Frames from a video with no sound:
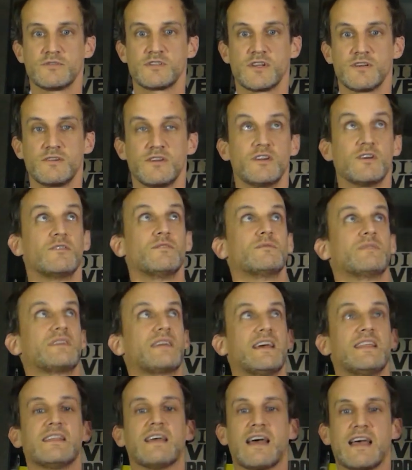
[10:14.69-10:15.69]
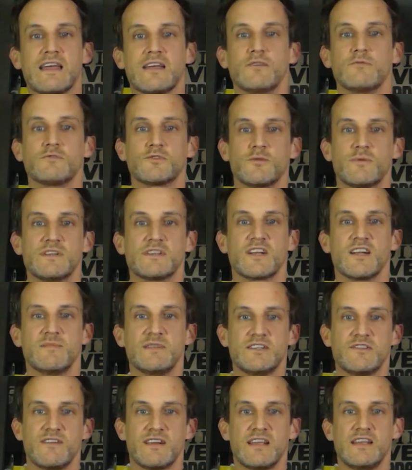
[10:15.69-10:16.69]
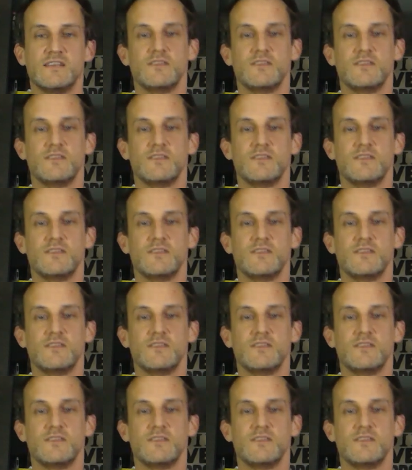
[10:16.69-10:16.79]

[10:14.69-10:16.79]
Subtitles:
so, you know, again, angle's always going to be tricky.